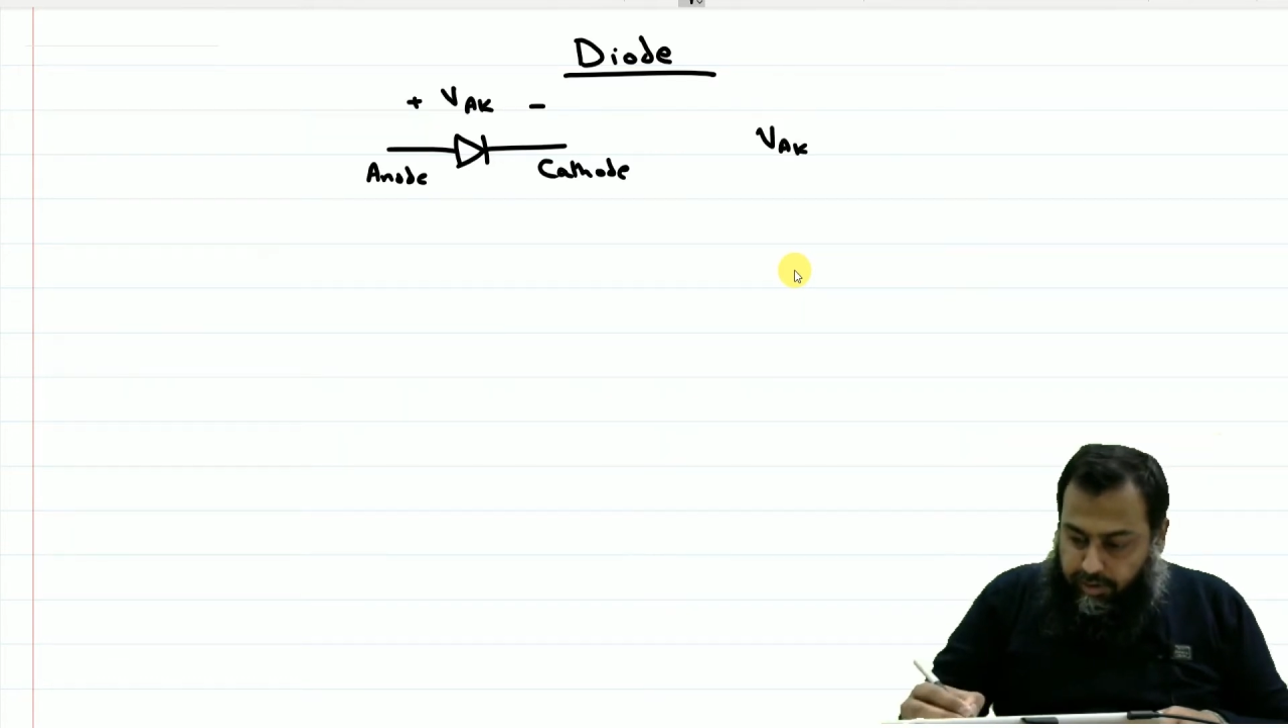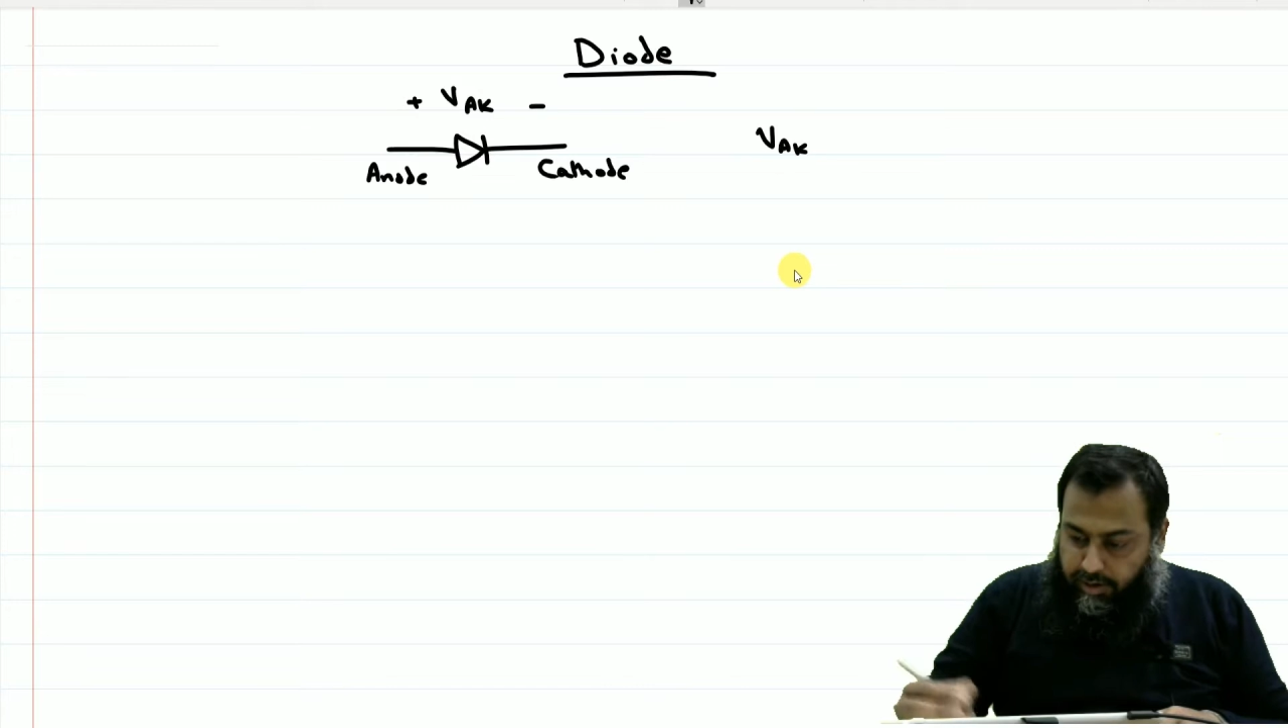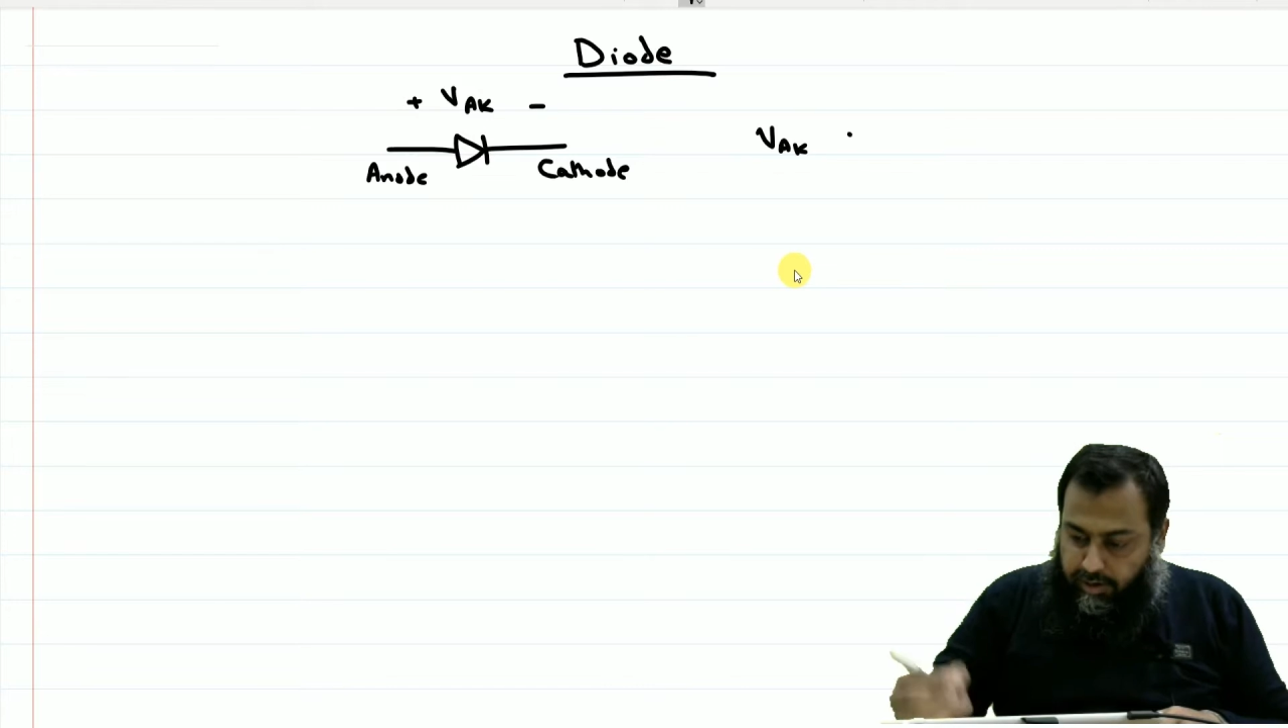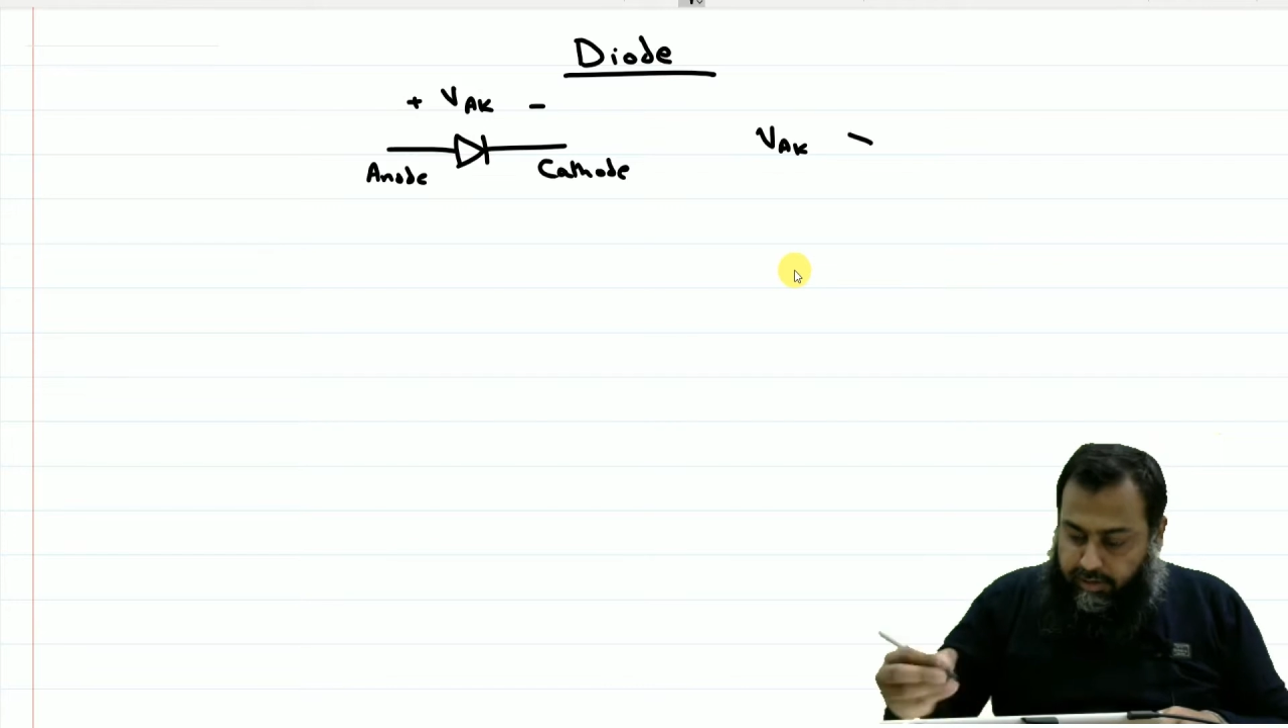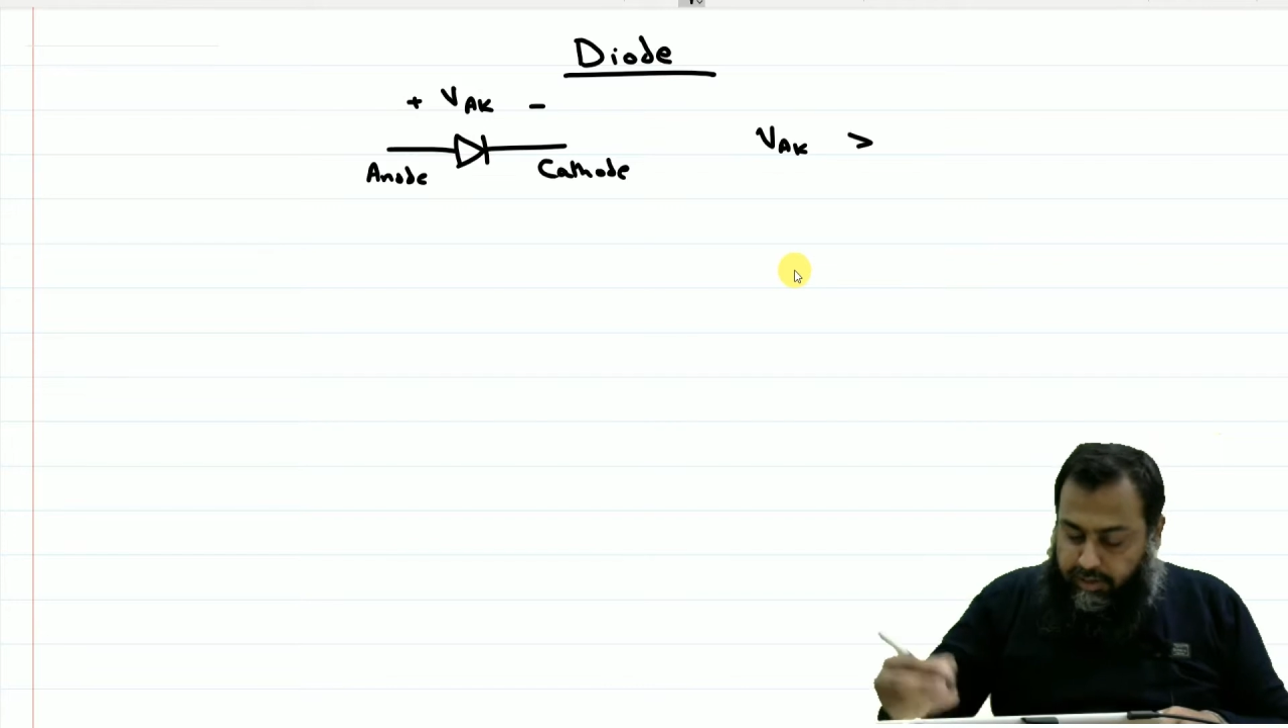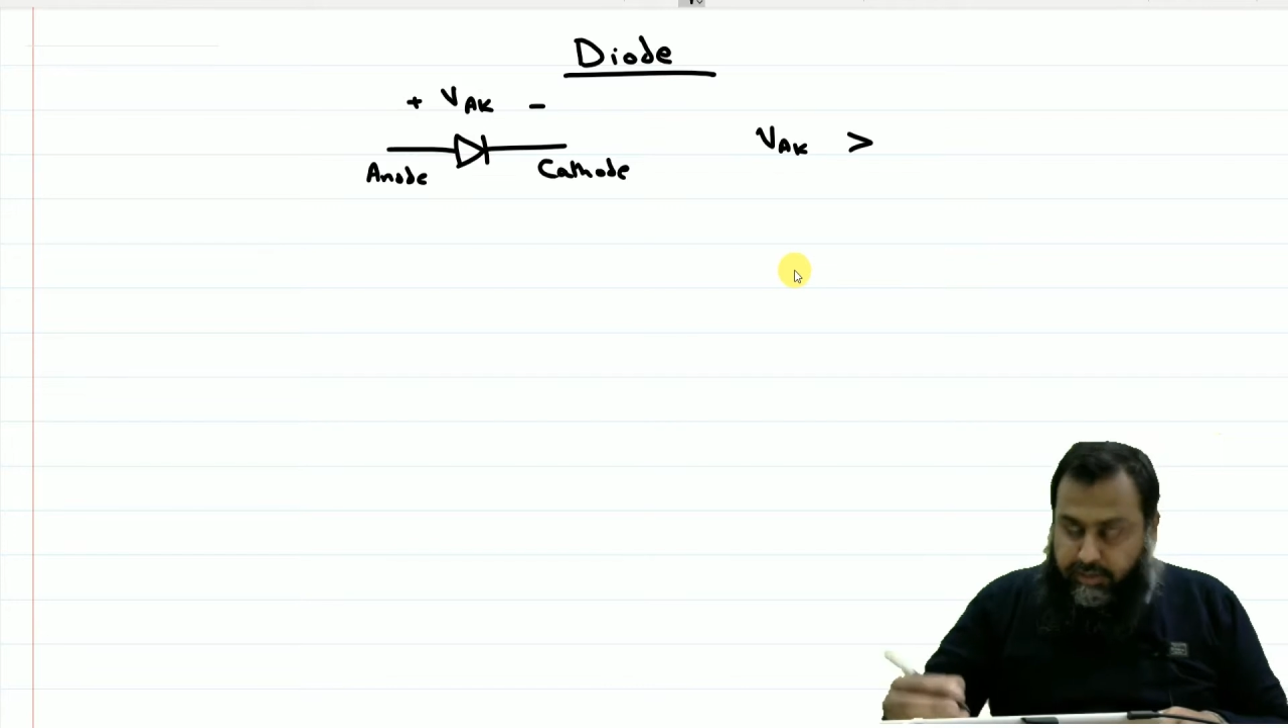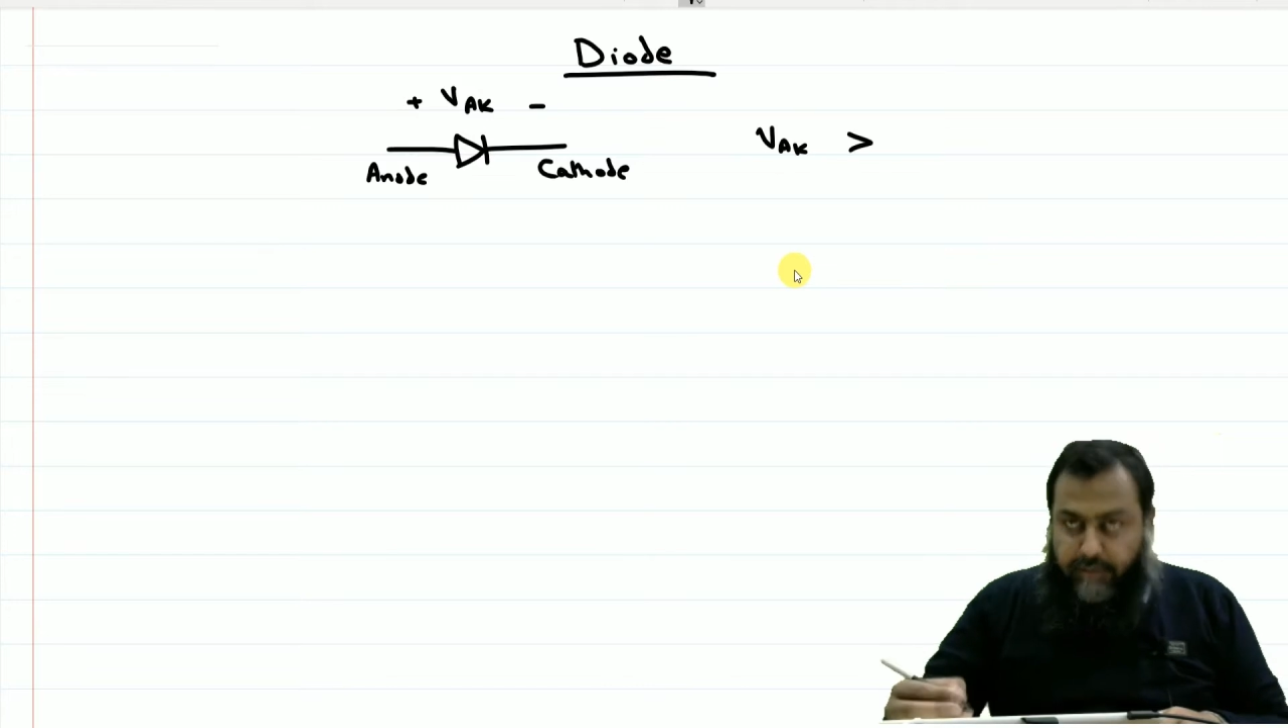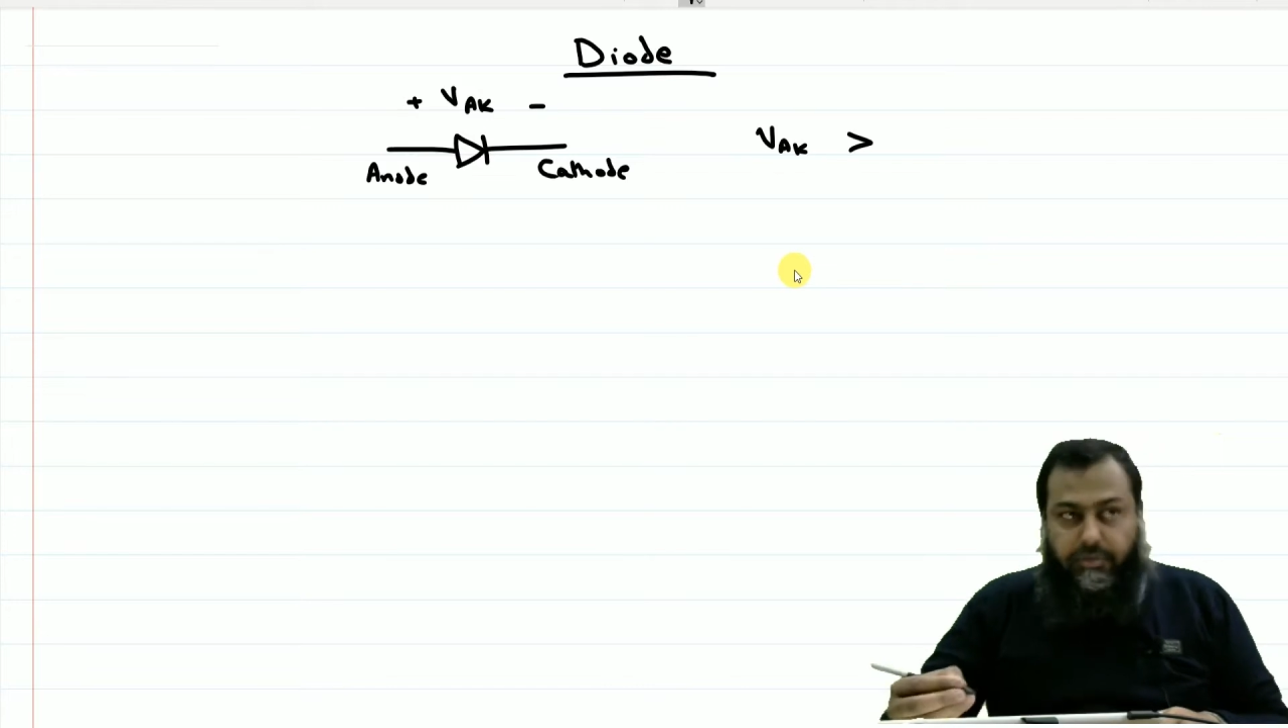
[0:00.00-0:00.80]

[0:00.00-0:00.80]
greater than